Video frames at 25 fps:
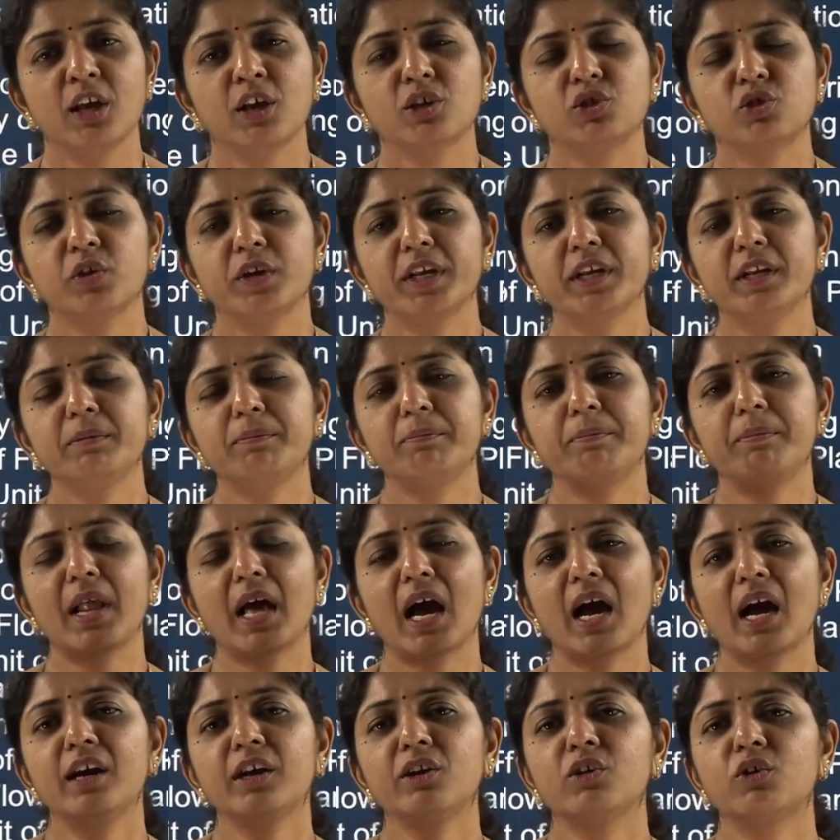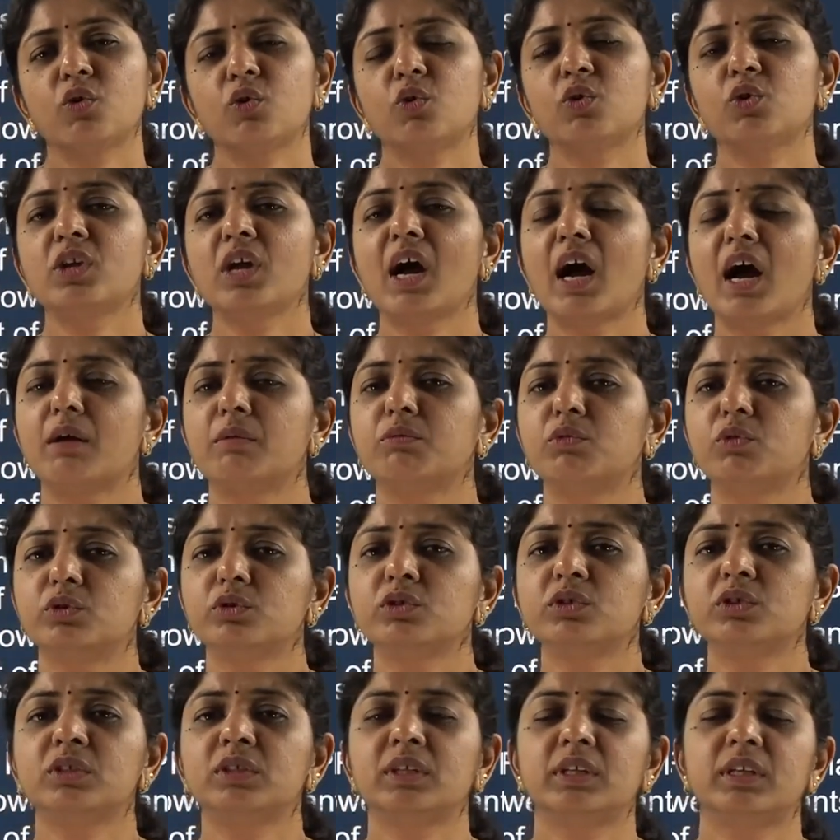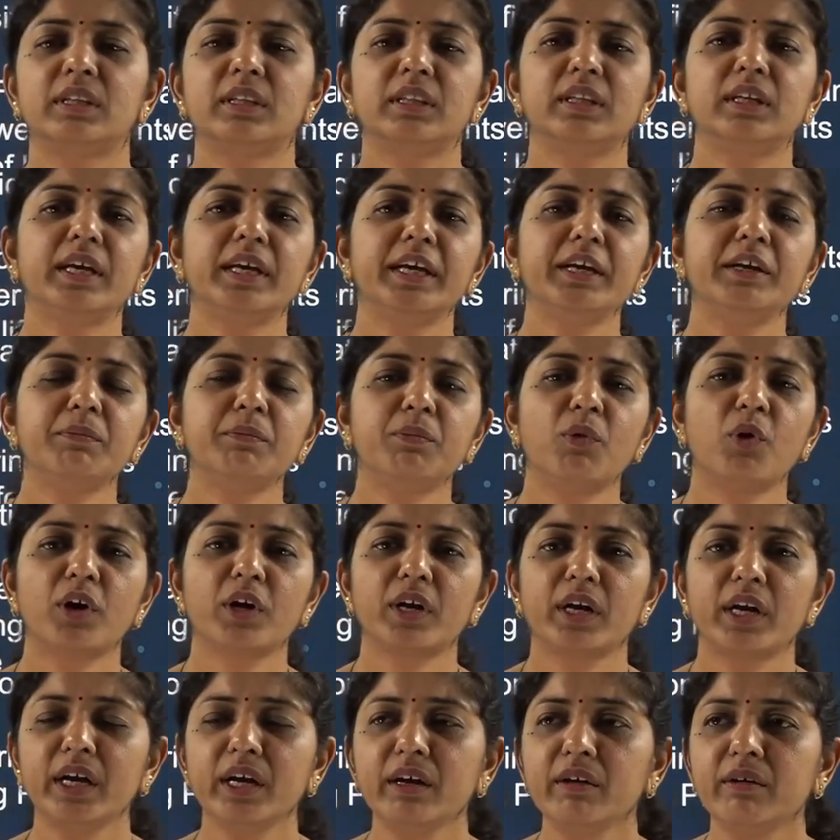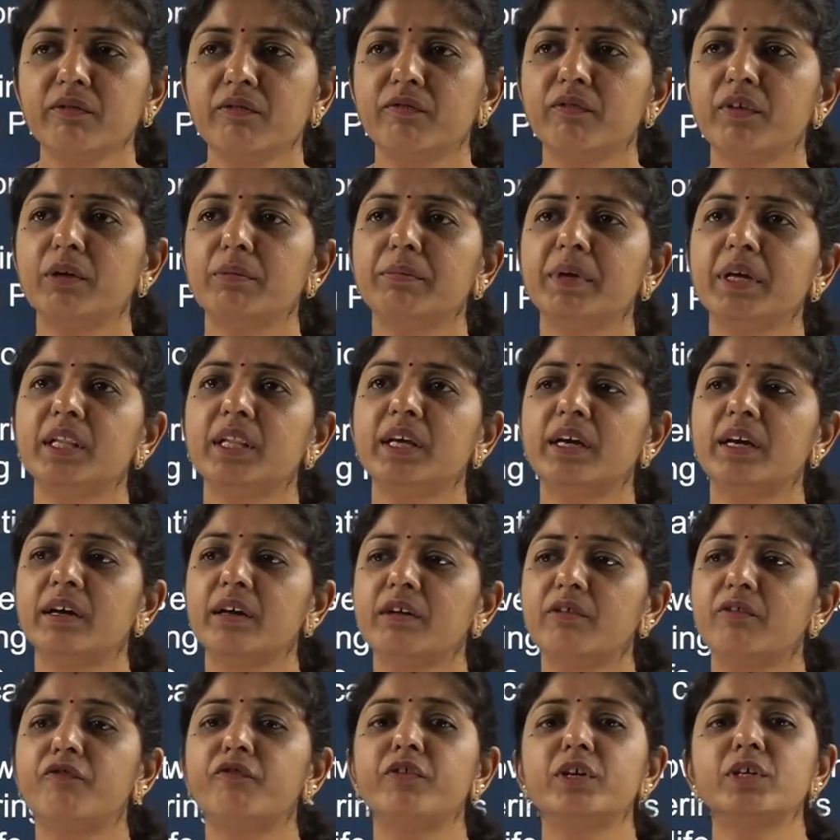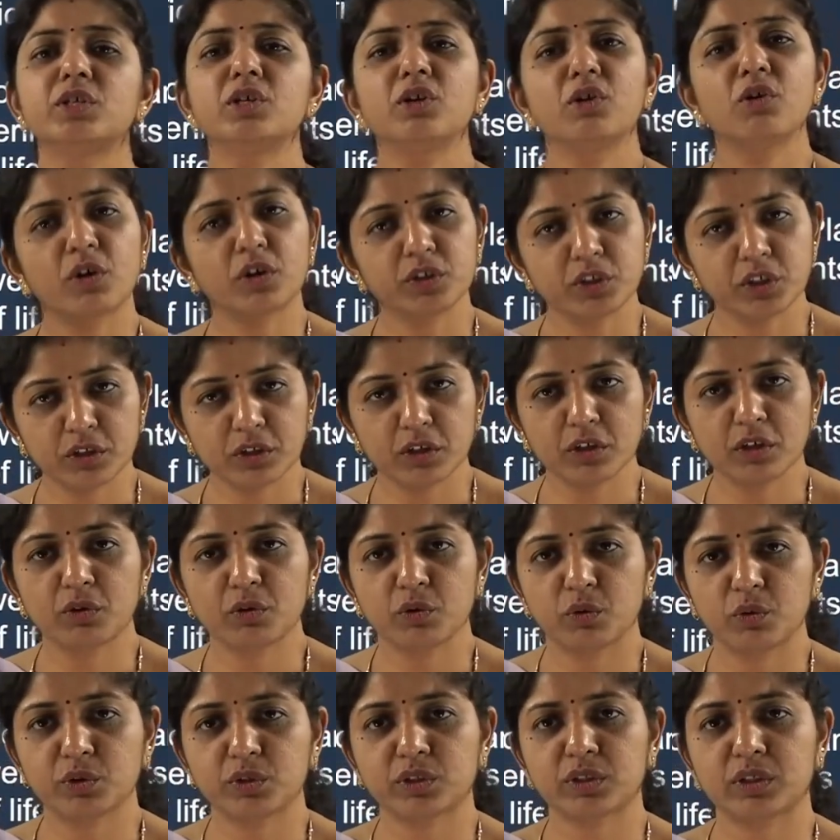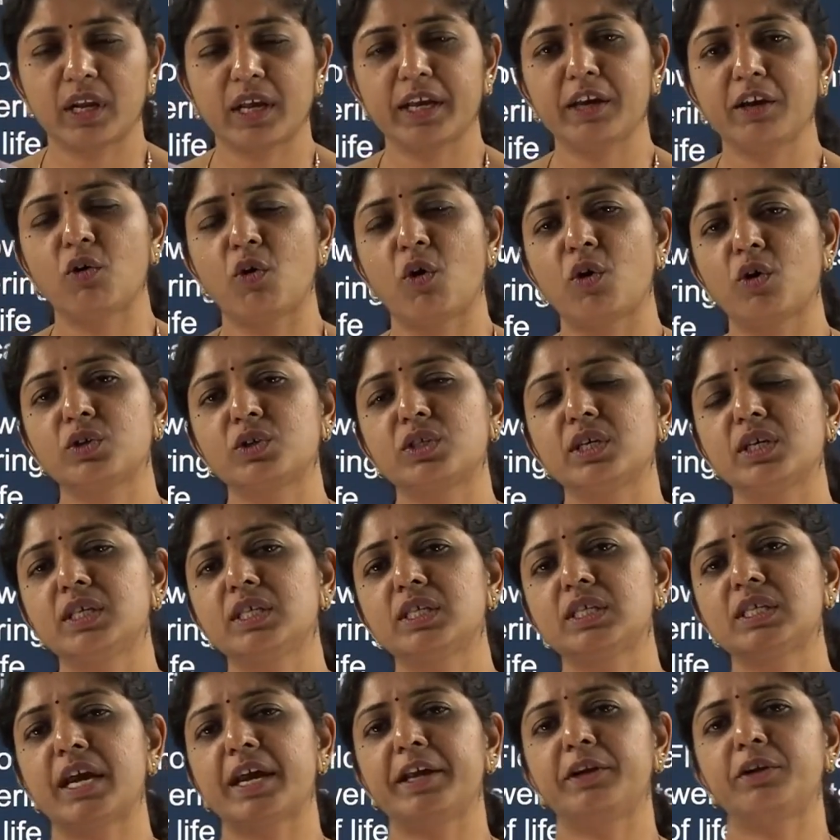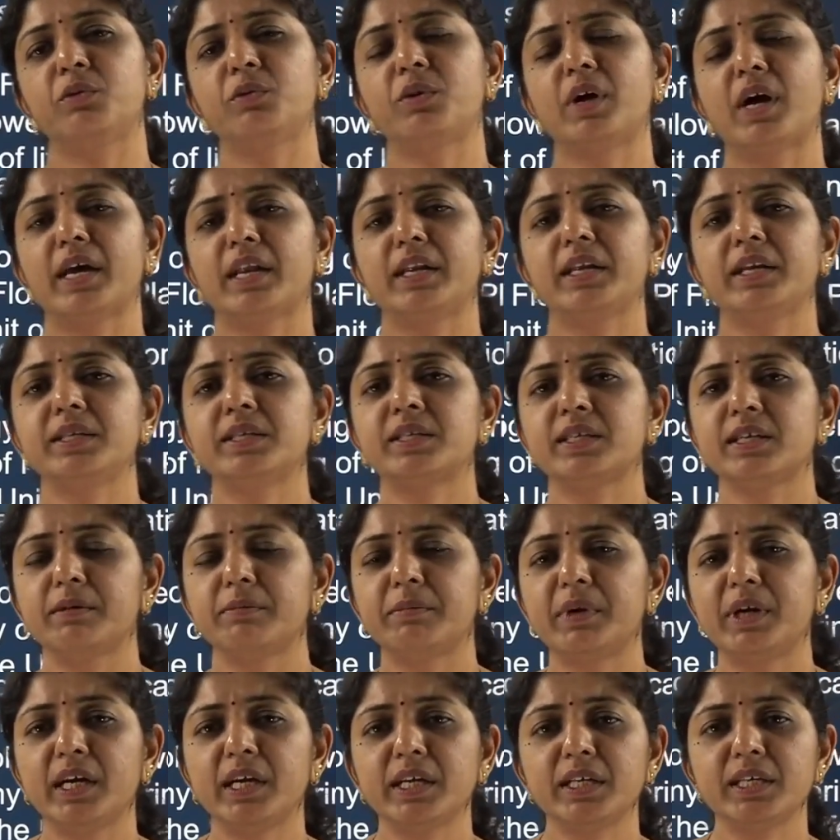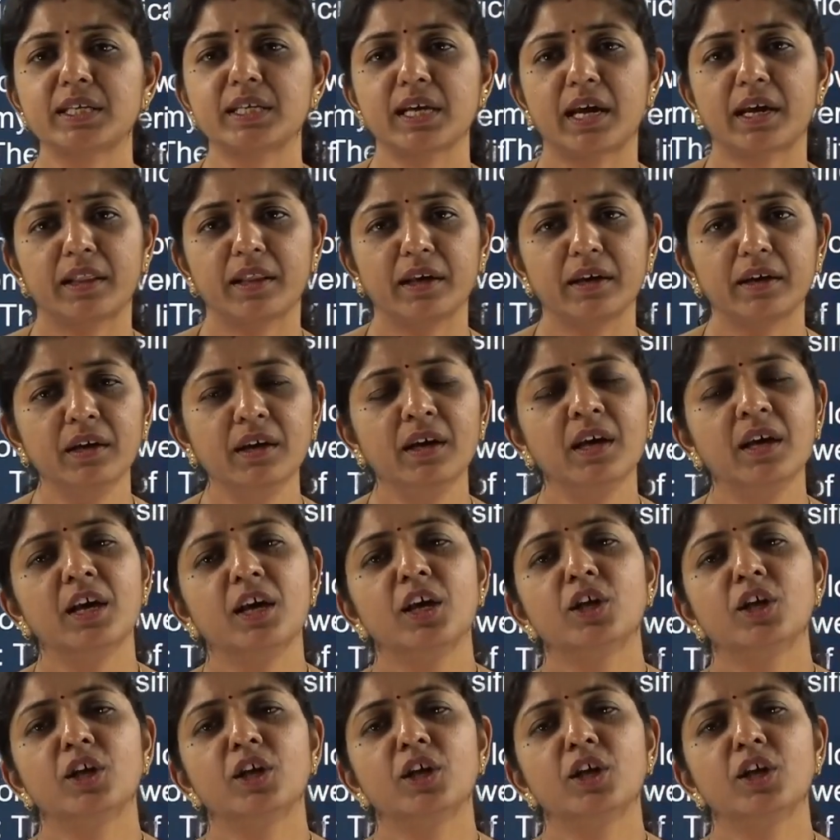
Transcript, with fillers: So in plant growth hormones, the important will be their physiological roles like auxins, cytokinins, gibberellins are there.